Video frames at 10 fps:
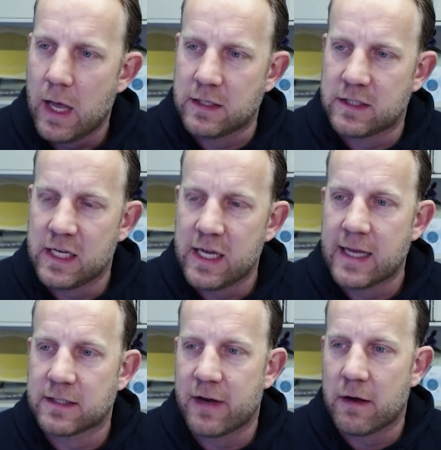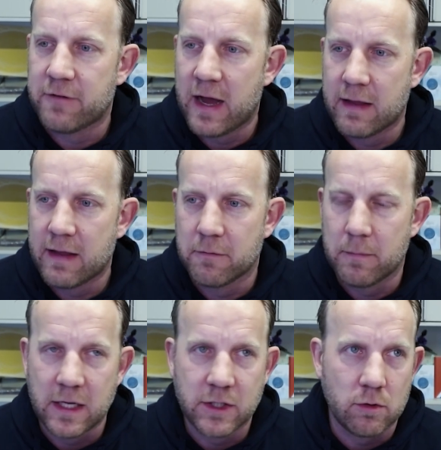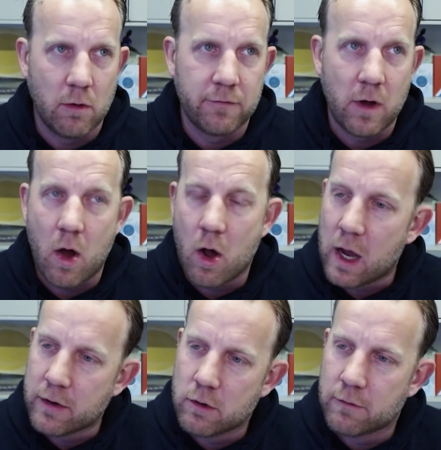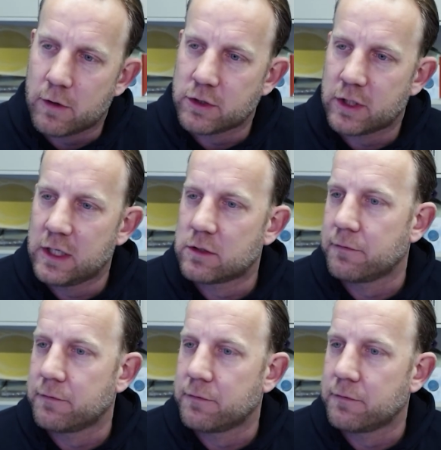And C has verified information of all our universities,